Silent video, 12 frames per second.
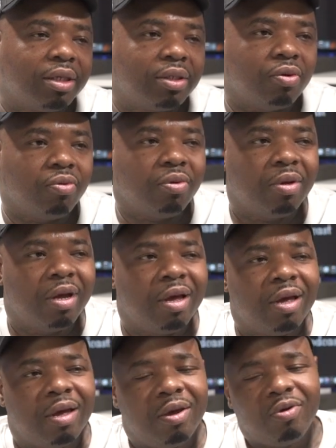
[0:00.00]
So, you
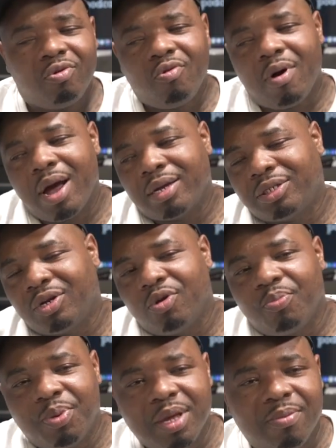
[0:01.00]
know, how
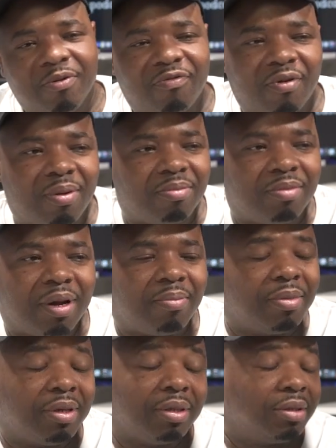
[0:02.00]
certain people from, I
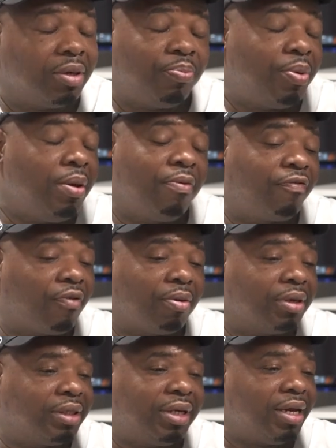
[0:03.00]
mean, the people from
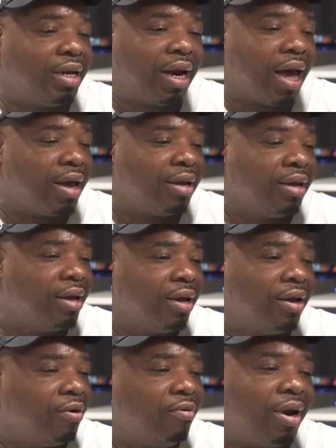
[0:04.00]
the city, like,
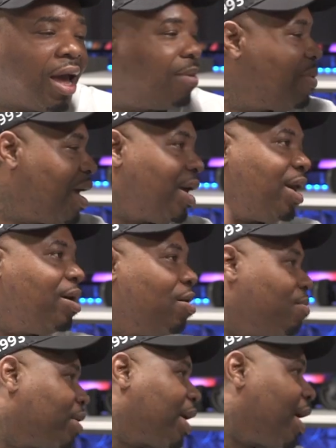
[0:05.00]
we like, man, that
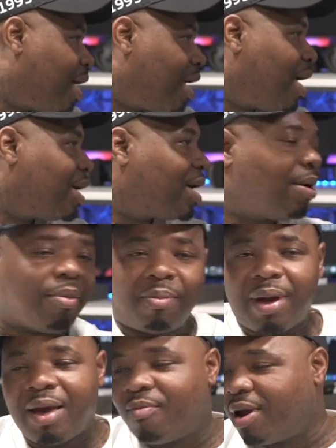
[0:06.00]
hurricane ain't coming,
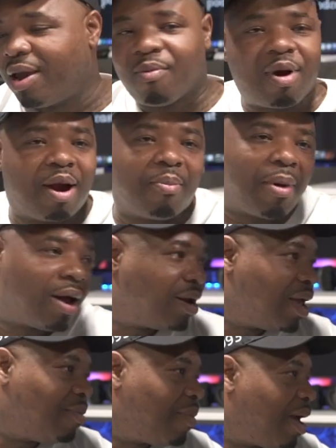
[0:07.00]
man. We ain't worrying about
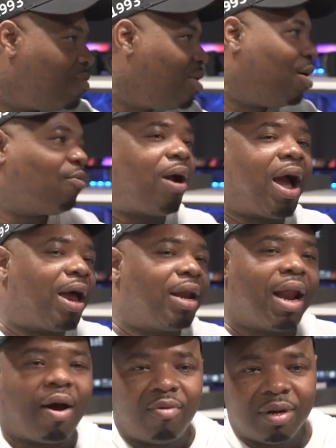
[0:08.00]
that, man. We gonna ride
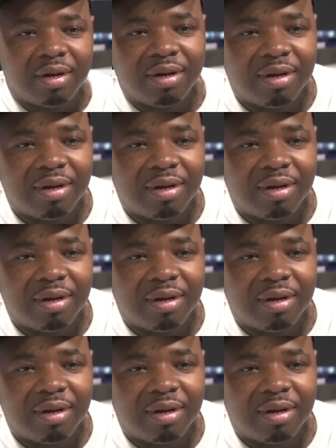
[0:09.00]
it out.